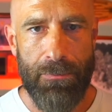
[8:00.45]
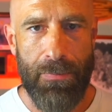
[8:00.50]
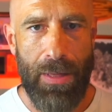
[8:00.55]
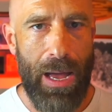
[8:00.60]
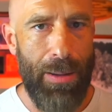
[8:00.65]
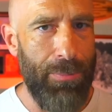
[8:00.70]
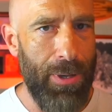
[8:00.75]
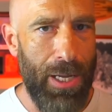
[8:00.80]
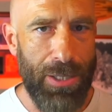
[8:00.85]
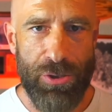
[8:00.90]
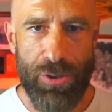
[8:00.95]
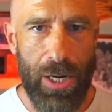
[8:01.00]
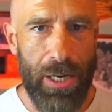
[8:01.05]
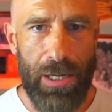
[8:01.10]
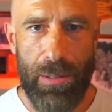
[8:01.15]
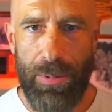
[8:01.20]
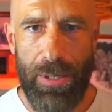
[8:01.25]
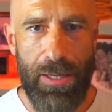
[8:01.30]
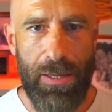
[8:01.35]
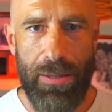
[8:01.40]
I'm not trying to
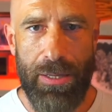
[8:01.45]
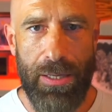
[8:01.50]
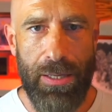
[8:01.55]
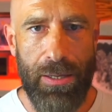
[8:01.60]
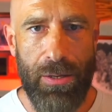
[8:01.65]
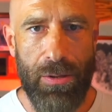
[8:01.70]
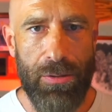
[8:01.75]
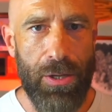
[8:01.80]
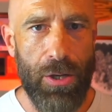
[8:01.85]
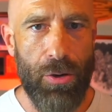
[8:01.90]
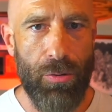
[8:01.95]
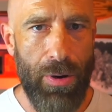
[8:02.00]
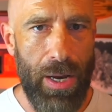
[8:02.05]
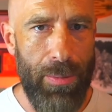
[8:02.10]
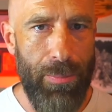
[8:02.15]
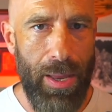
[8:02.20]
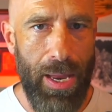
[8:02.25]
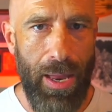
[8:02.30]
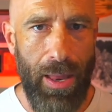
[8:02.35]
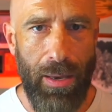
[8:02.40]
be the gray
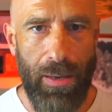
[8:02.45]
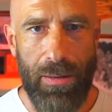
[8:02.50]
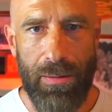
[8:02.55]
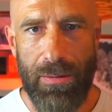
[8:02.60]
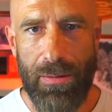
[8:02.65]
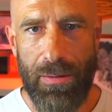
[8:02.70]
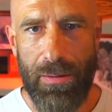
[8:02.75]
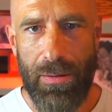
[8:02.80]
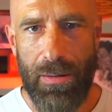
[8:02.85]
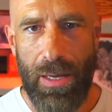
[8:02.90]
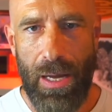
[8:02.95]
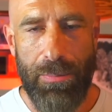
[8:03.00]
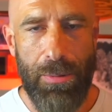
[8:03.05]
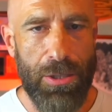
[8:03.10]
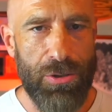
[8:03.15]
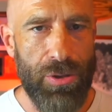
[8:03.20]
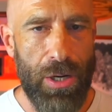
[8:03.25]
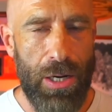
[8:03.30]
man. I'm not trying